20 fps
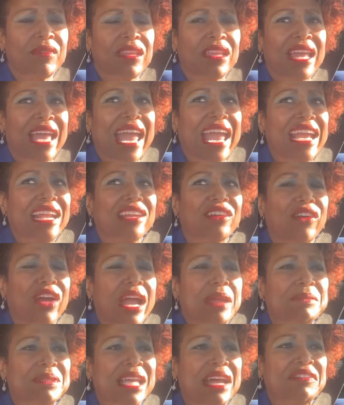Hate
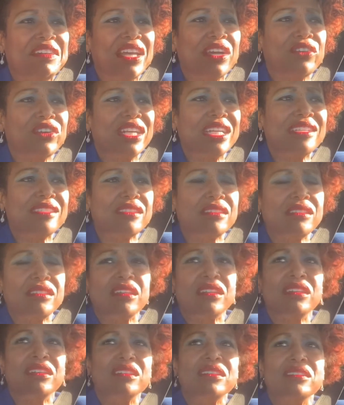crimes have increased.
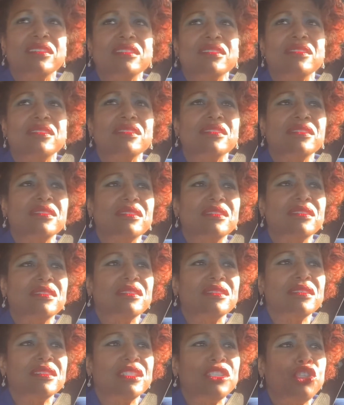
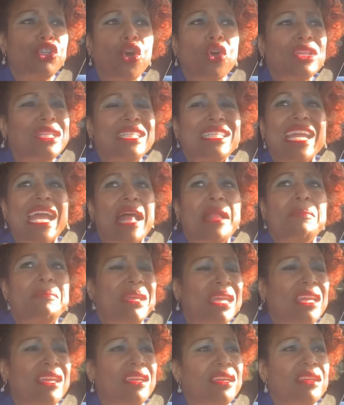And don't tell
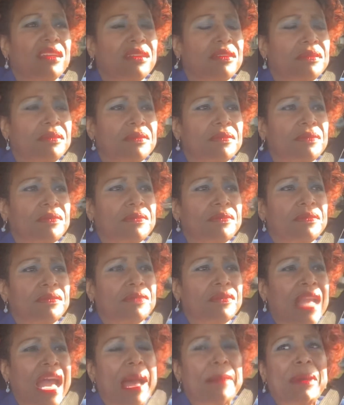me
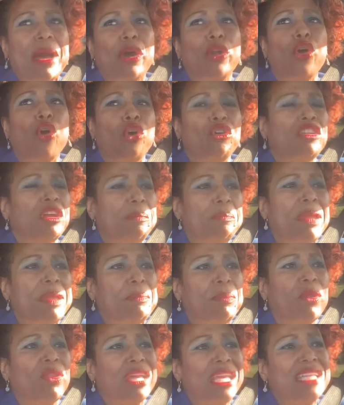about other
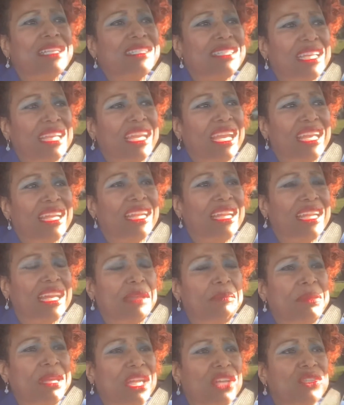people instigating
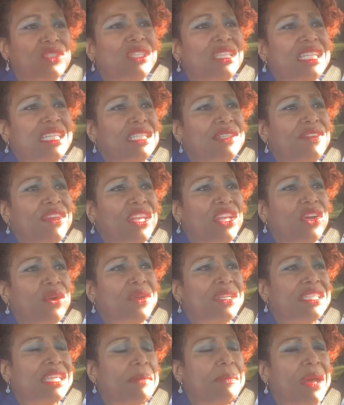it, because this video
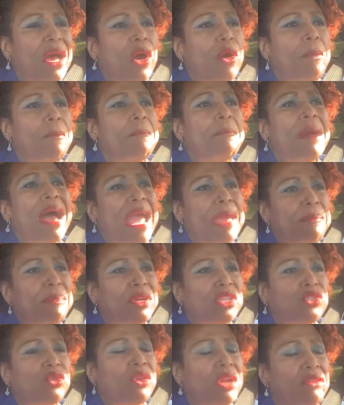is about my
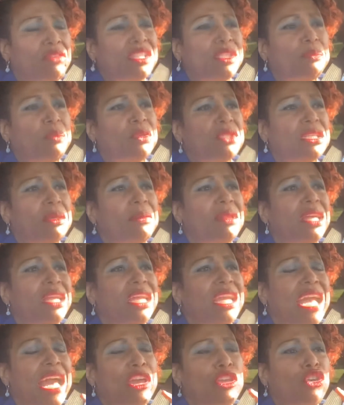personal
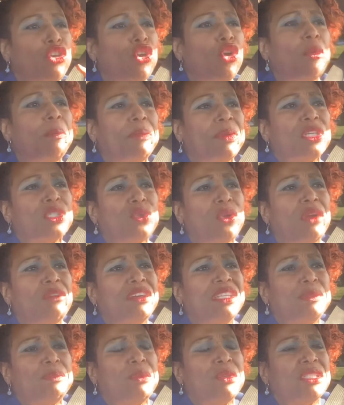responsibility and your personal
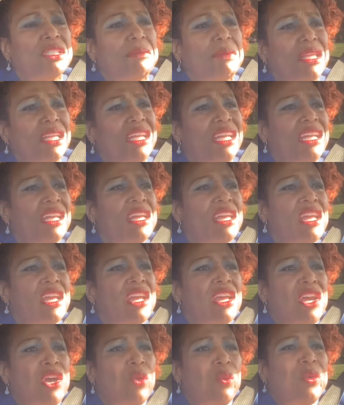responsibility.
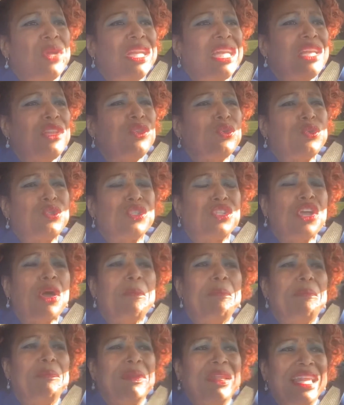We need to stop
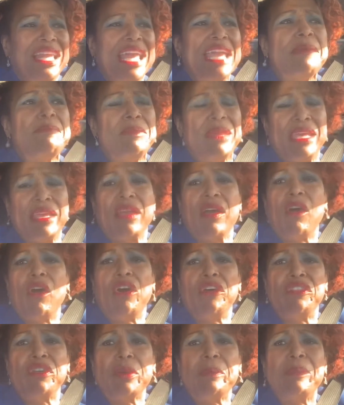blaming
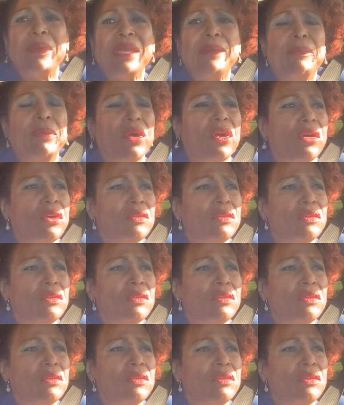other people.